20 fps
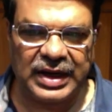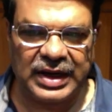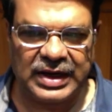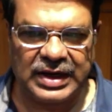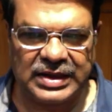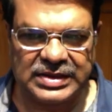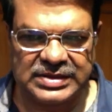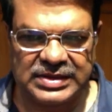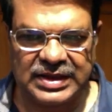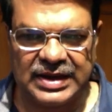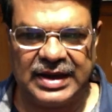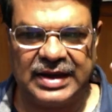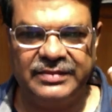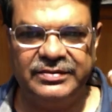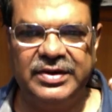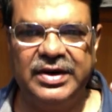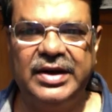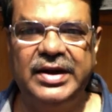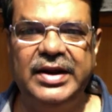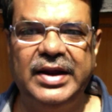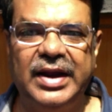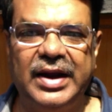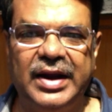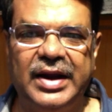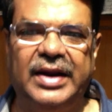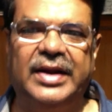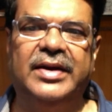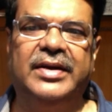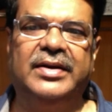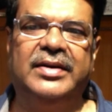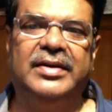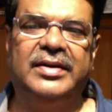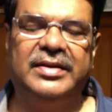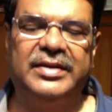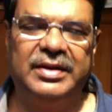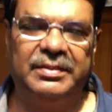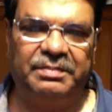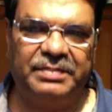doesn't have the DNA, the